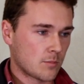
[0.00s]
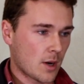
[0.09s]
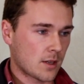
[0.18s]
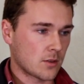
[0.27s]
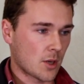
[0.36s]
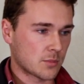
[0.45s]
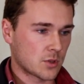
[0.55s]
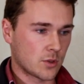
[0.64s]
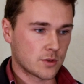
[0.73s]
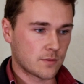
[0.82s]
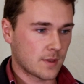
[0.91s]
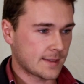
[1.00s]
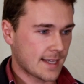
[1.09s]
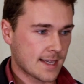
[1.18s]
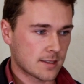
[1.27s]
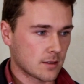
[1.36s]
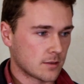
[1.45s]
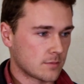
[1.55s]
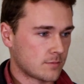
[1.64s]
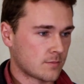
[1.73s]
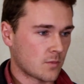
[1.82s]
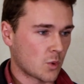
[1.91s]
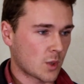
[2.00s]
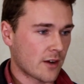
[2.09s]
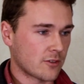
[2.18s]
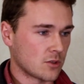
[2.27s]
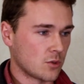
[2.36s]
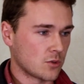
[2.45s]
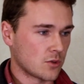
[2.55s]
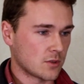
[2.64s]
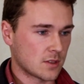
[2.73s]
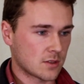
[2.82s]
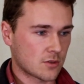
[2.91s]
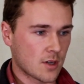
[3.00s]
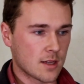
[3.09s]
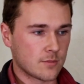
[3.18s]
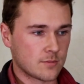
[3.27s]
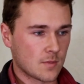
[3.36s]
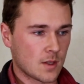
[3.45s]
Breaking topsoils, it's excellent. Recovering nutrients, it's great.